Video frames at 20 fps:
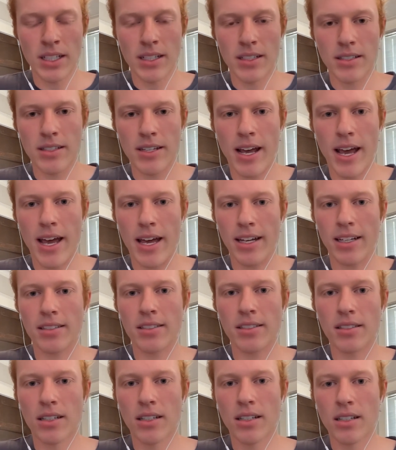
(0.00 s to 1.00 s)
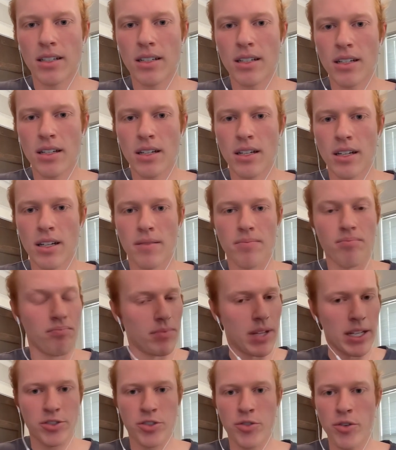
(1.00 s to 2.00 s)
text,
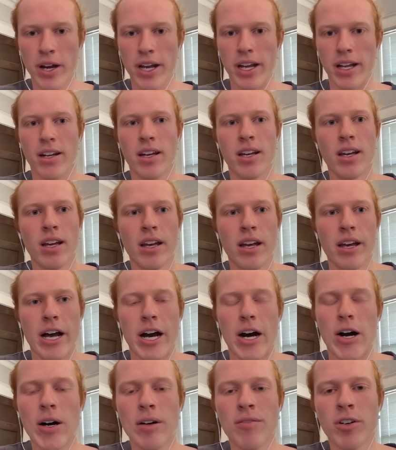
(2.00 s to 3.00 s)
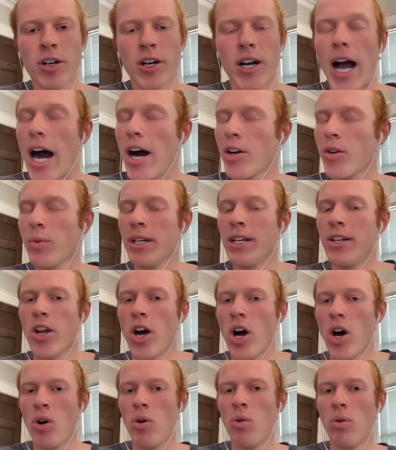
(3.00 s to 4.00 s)
that's great. However, how do we
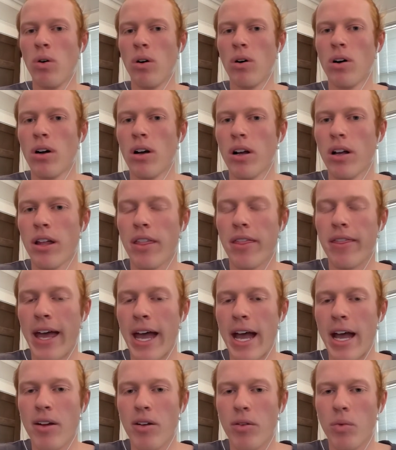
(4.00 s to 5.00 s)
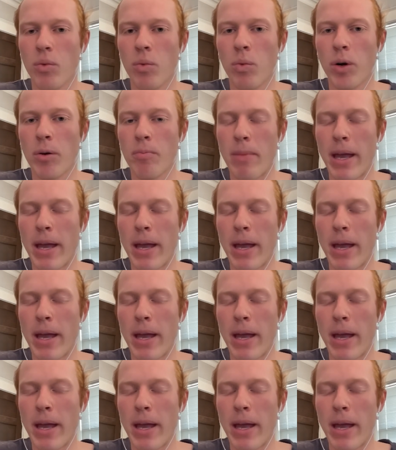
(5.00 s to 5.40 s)
know that we're